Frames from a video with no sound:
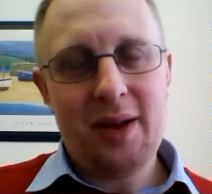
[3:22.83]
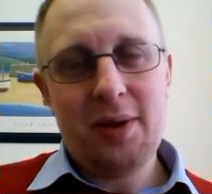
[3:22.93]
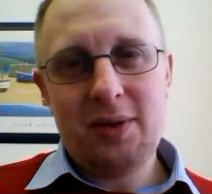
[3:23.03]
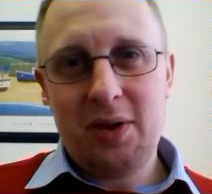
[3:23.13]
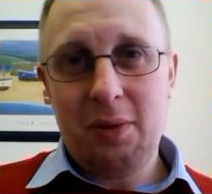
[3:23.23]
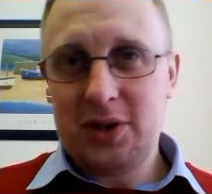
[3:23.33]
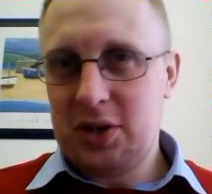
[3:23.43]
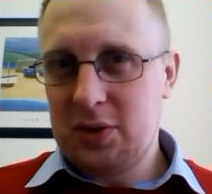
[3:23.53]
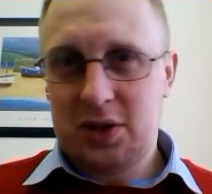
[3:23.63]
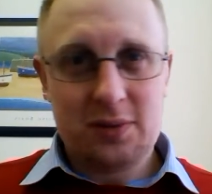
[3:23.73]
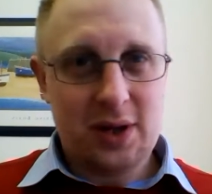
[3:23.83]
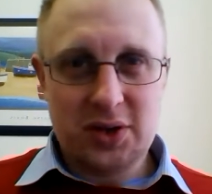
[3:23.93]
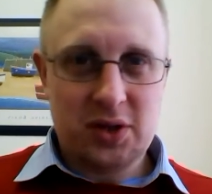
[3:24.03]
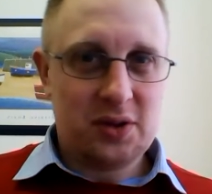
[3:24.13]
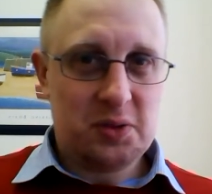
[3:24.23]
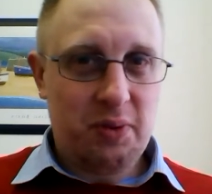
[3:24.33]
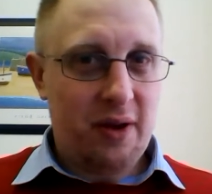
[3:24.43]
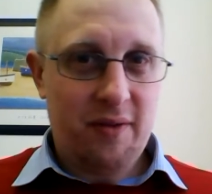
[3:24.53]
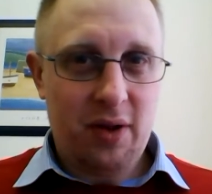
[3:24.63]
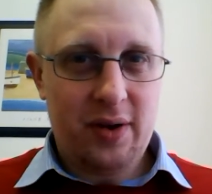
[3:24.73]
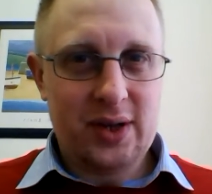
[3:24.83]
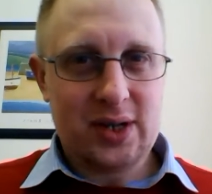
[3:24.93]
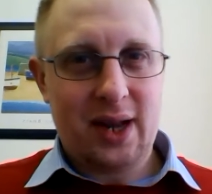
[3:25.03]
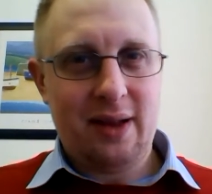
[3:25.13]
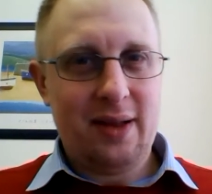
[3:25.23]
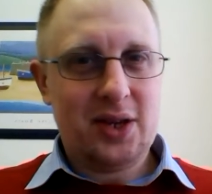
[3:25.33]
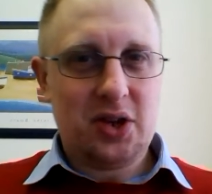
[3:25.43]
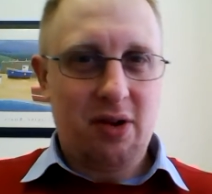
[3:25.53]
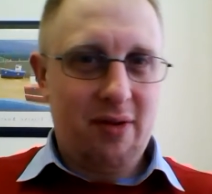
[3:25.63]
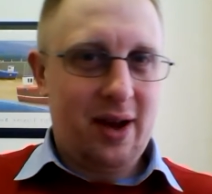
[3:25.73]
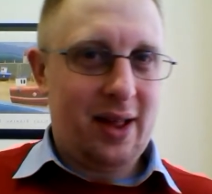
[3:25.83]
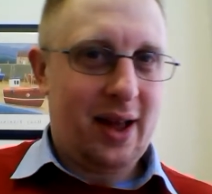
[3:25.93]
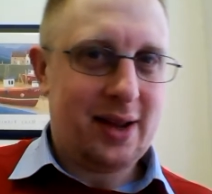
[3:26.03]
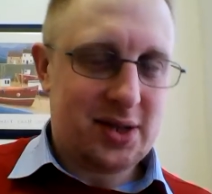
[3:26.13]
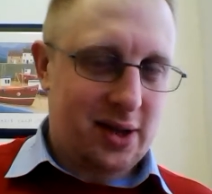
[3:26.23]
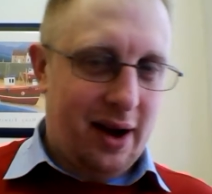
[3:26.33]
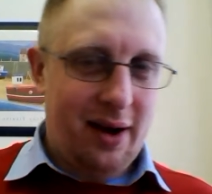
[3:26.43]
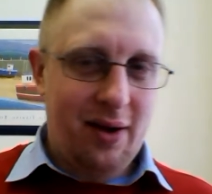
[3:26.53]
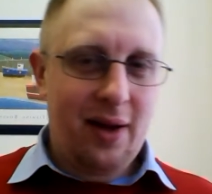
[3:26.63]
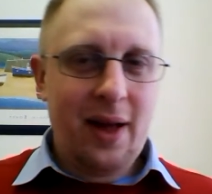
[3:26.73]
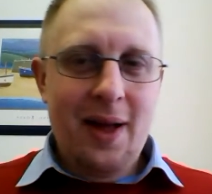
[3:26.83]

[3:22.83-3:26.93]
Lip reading: I mean, Eubank Jr. was sometimes doing speed flurries, kind of Sugar Ray Leonard style,